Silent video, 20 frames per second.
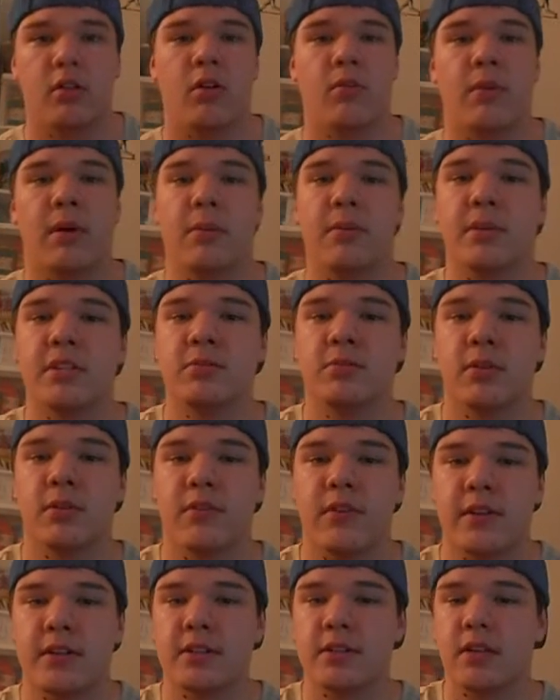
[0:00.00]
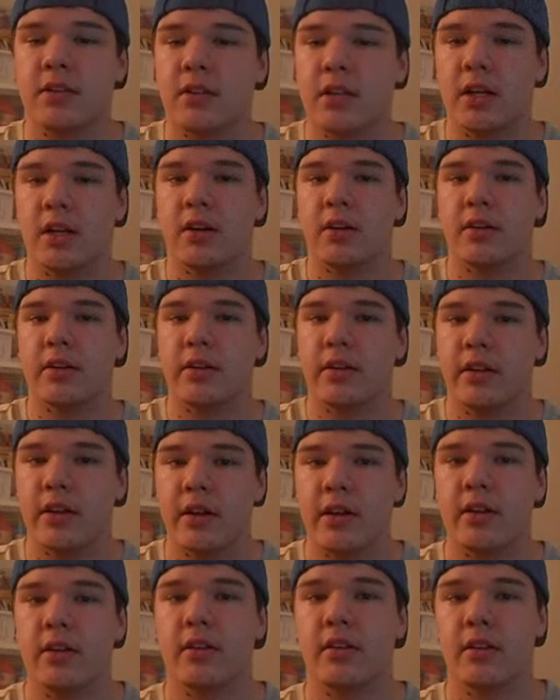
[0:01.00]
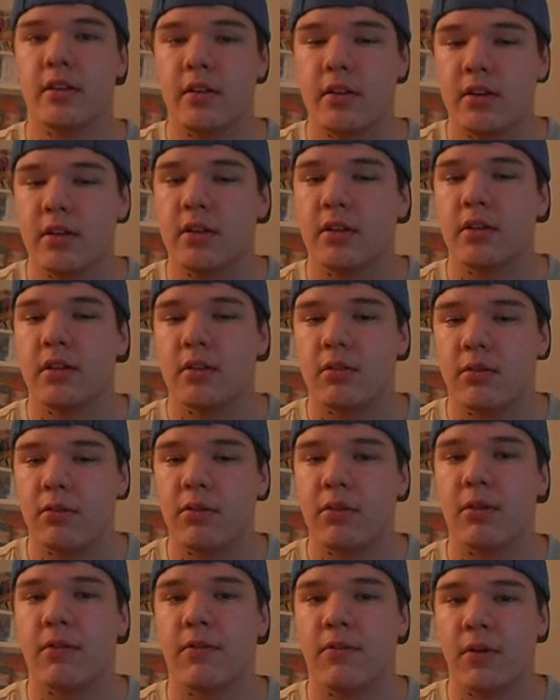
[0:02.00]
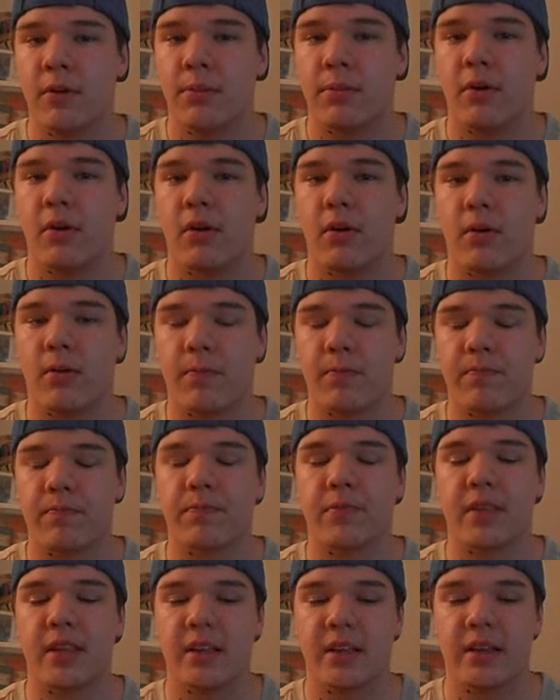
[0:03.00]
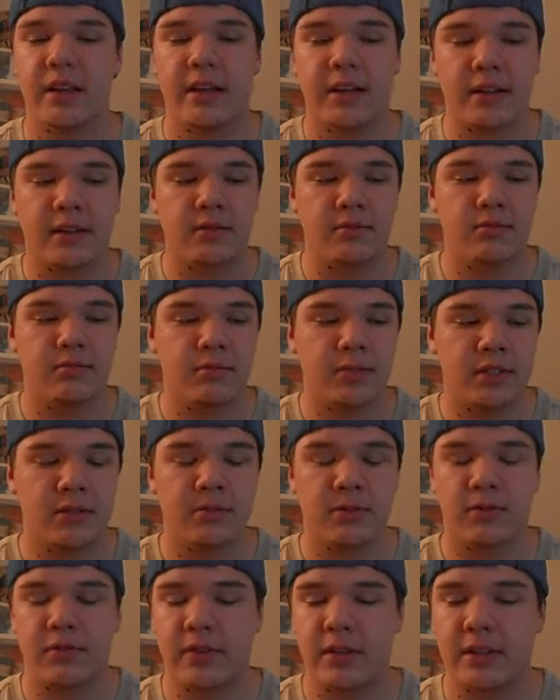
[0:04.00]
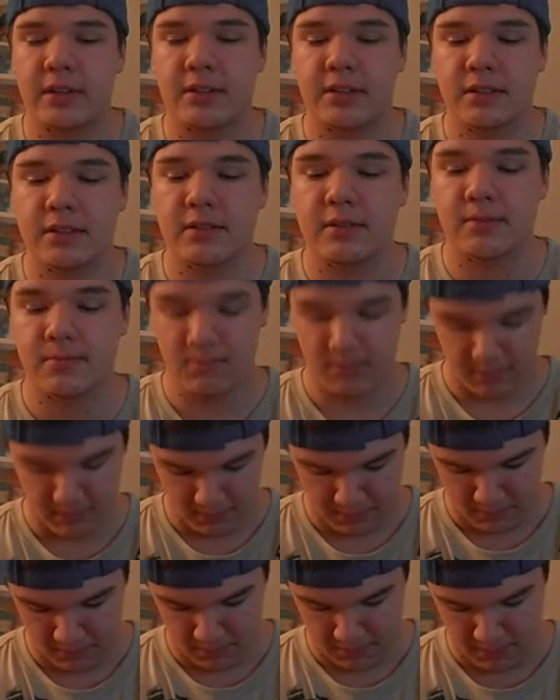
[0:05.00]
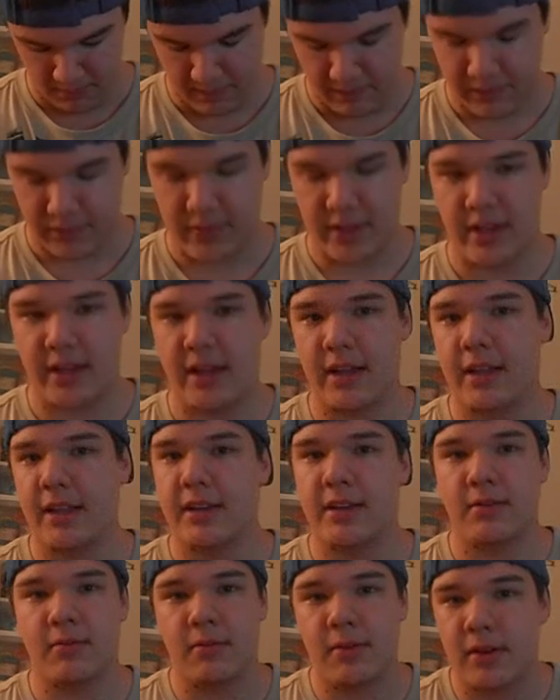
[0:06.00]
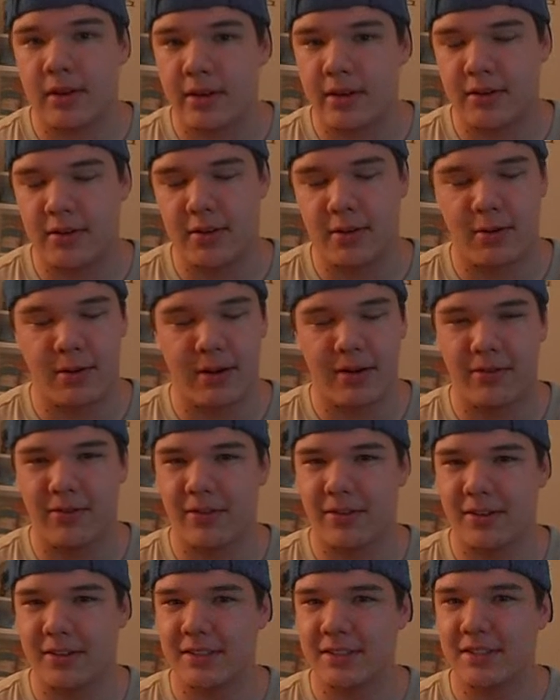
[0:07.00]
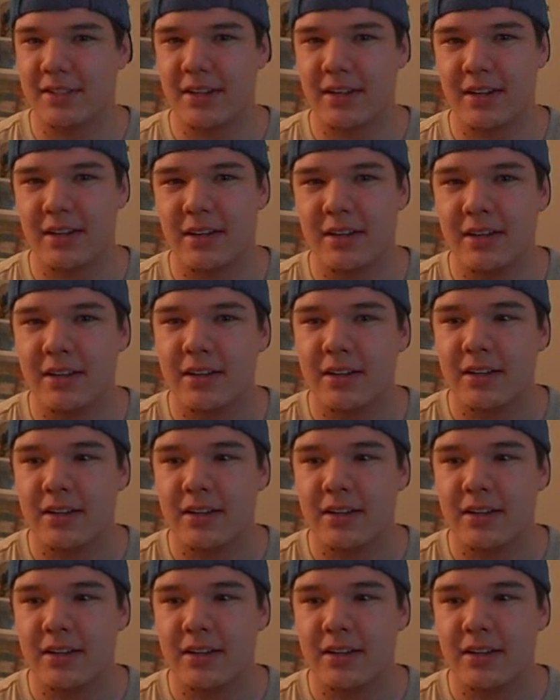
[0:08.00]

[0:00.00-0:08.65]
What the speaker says: All my Pittsburgh fans out there. Yeah. Doing the football. Yeah. Pittsburgh fans. Yeah, that didn't work out too well for us, did it?